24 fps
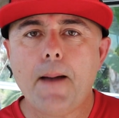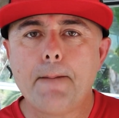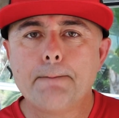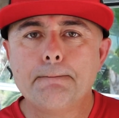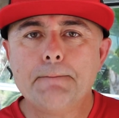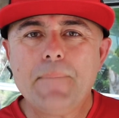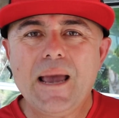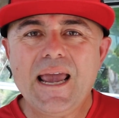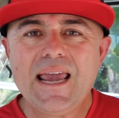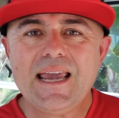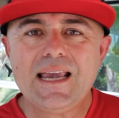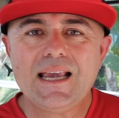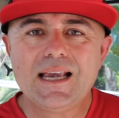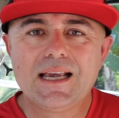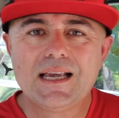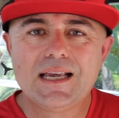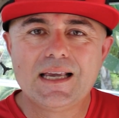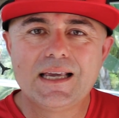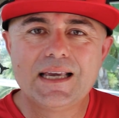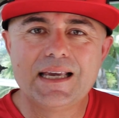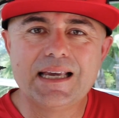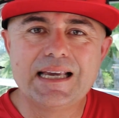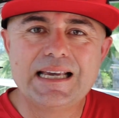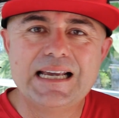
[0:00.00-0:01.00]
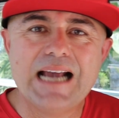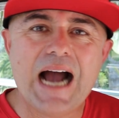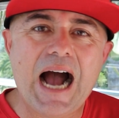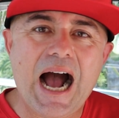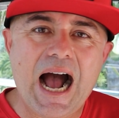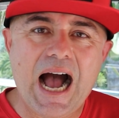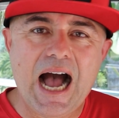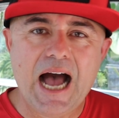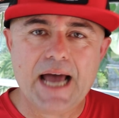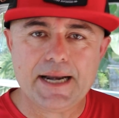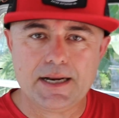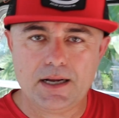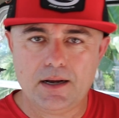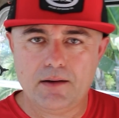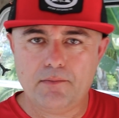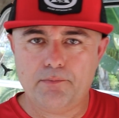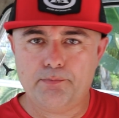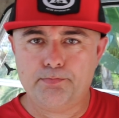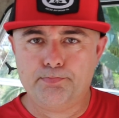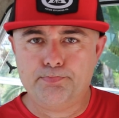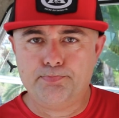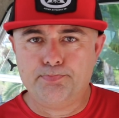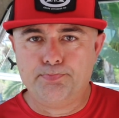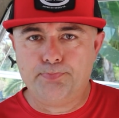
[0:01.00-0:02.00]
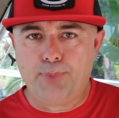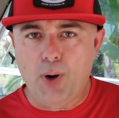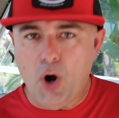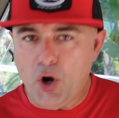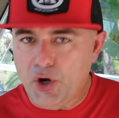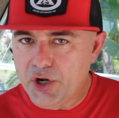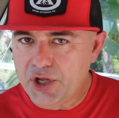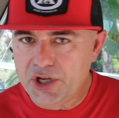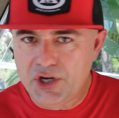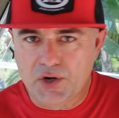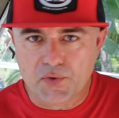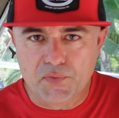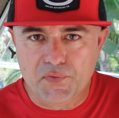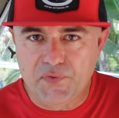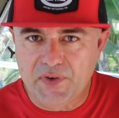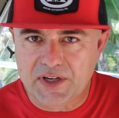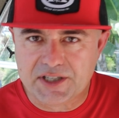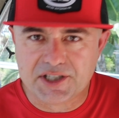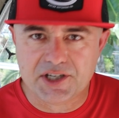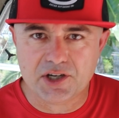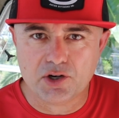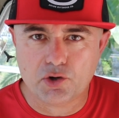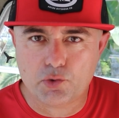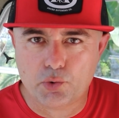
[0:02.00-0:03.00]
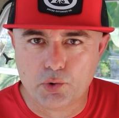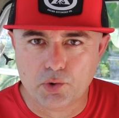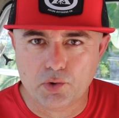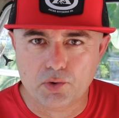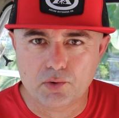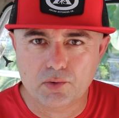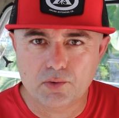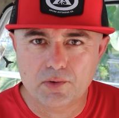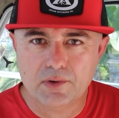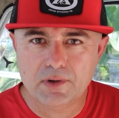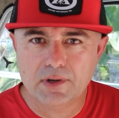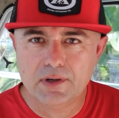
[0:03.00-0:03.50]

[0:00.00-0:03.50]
make God part of your fishing crew.